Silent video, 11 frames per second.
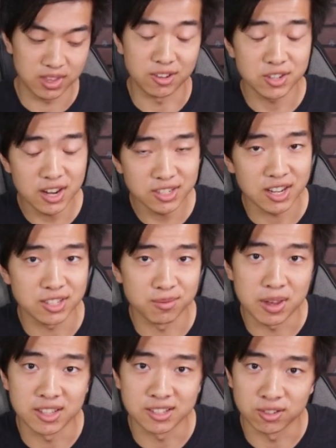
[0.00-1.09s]
Now Josh actually
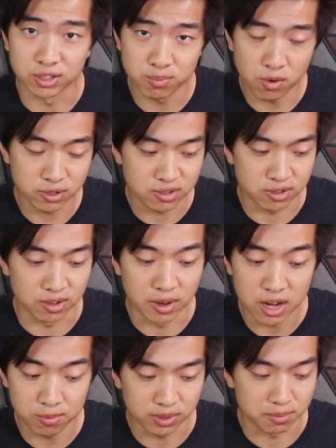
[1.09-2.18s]
made this little
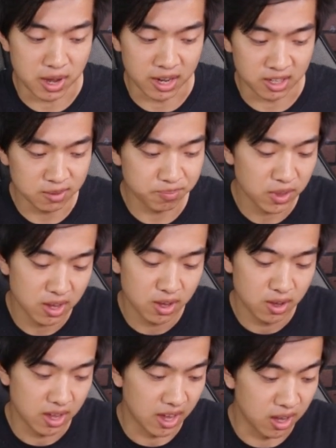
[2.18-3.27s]
Sportster airplane mock-up,
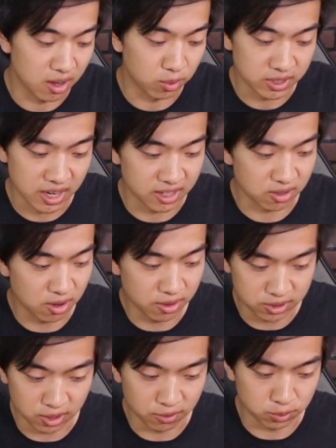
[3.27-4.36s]
uh, which has all
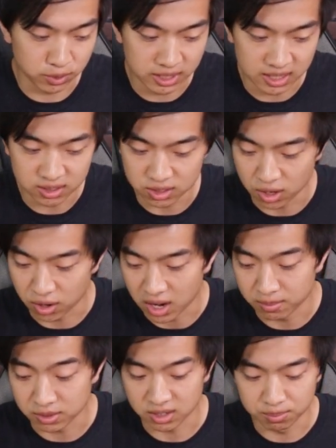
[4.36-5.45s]
the servos we need, so
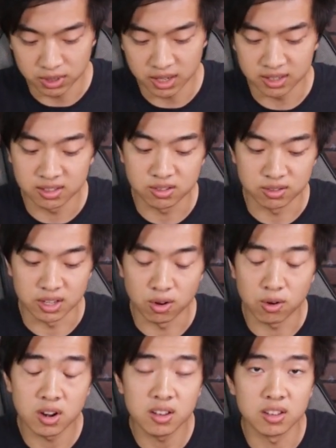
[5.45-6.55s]
I'm just gonna plug it into the
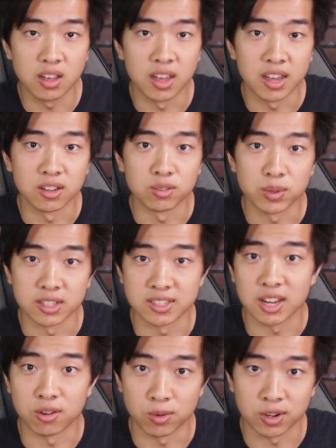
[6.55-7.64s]
Aura and we can
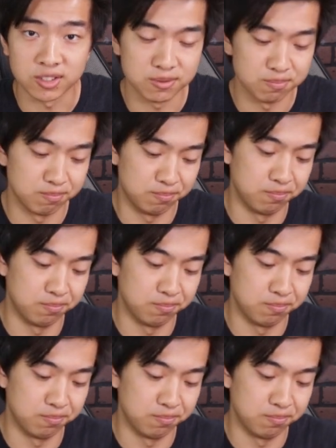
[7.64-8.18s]
see how it works.